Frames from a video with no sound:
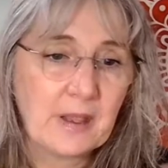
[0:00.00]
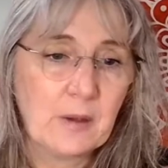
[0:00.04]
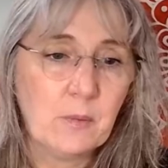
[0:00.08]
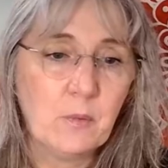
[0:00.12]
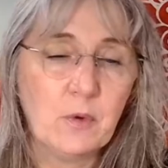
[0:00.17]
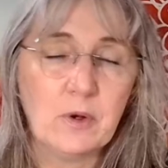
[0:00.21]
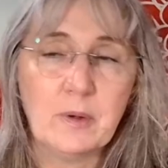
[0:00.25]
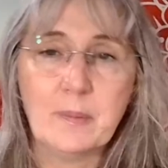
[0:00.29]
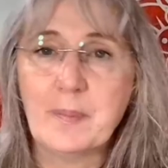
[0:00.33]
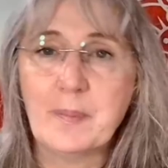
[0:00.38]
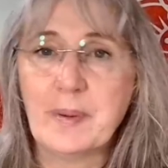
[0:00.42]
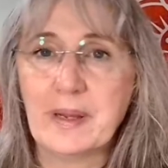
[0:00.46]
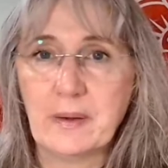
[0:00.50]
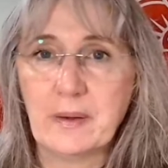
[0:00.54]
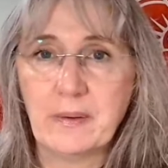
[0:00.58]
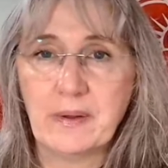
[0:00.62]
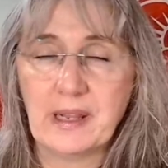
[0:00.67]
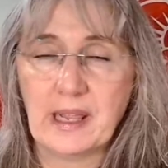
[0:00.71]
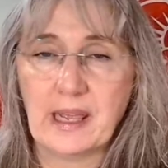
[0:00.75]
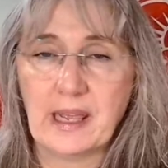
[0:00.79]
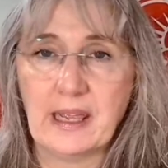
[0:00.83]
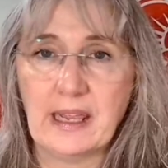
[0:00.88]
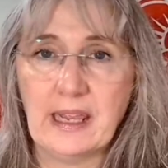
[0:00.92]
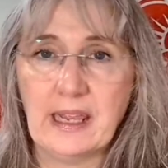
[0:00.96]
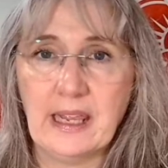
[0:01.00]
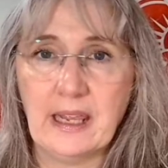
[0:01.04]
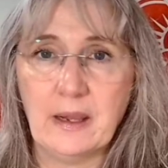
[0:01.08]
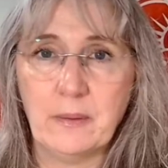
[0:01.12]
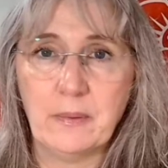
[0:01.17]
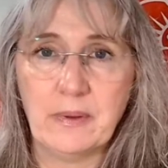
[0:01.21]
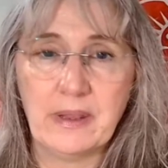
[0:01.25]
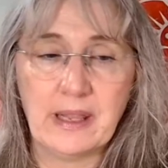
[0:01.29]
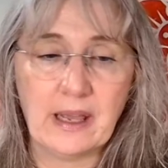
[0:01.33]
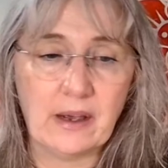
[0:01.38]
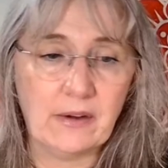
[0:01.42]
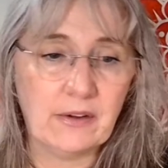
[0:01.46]
Wouldn't be here
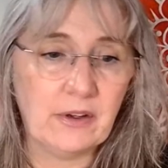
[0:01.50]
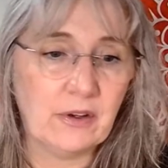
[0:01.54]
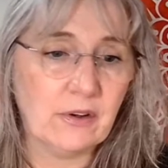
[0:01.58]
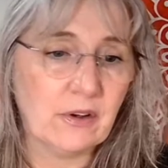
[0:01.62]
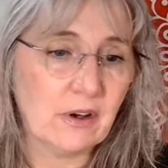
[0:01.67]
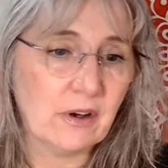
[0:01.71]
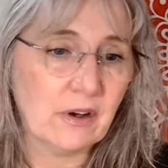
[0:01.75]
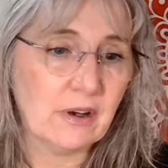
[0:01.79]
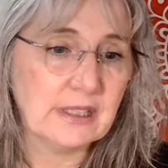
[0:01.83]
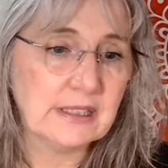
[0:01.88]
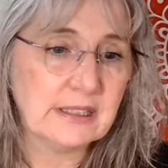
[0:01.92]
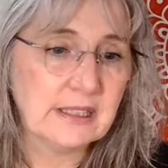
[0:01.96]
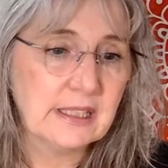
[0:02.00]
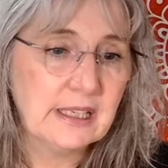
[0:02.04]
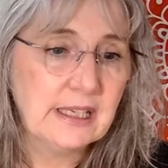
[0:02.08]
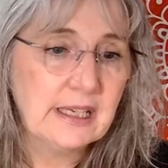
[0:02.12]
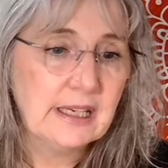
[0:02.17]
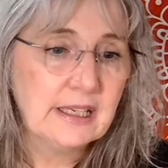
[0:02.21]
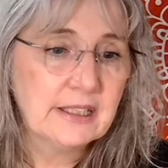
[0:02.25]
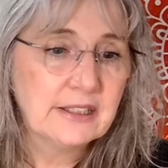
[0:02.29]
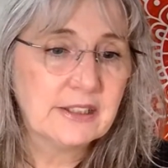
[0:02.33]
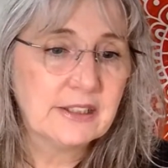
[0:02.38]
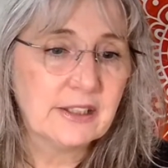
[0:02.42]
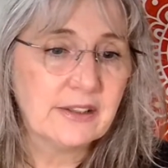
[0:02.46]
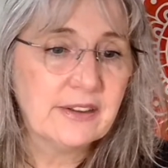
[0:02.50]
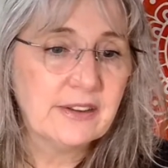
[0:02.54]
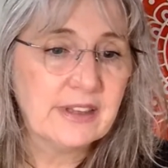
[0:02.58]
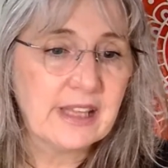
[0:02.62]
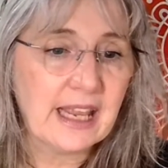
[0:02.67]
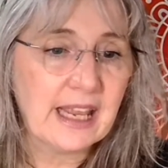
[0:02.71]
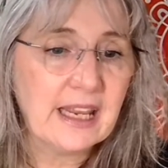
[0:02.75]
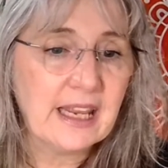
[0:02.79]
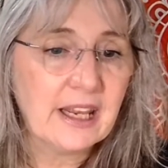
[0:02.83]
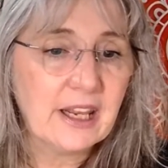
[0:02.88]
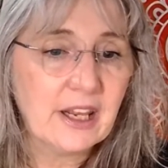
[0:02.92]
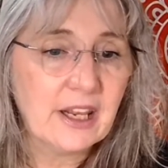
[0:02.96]
without you guys. So
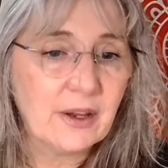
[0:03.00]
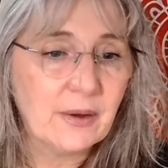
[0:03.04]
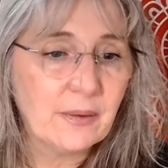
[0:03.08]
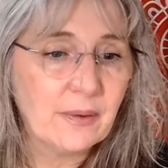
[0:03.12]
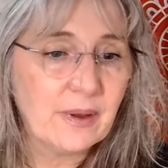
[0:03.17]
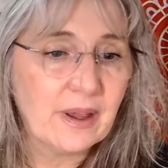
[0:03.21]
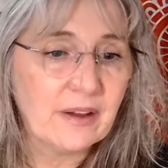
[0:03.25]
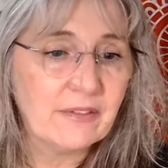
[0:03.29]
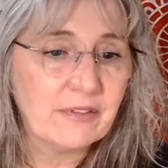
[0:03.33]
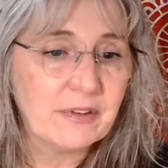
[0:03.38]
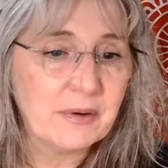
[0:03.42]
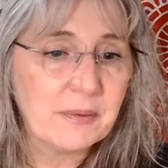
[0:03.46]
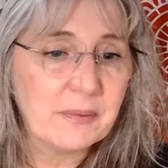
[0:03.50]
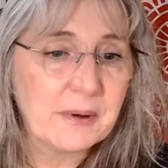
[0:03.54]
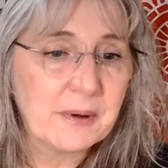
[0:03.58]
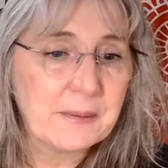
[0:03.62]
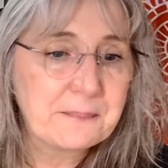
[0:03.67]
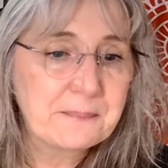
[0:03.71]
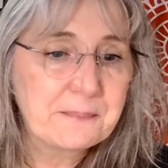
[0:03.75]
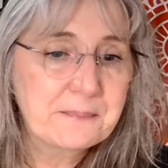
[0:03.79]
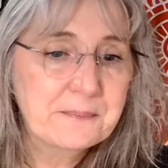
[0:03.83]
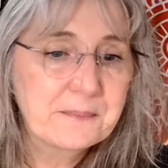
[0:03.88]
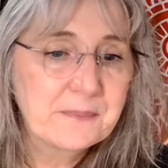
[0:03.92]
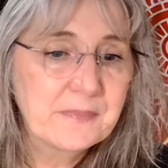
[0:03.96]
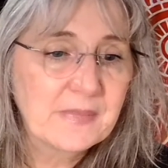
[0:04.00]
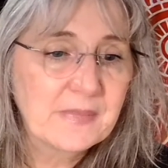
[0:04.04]
thank you everyone.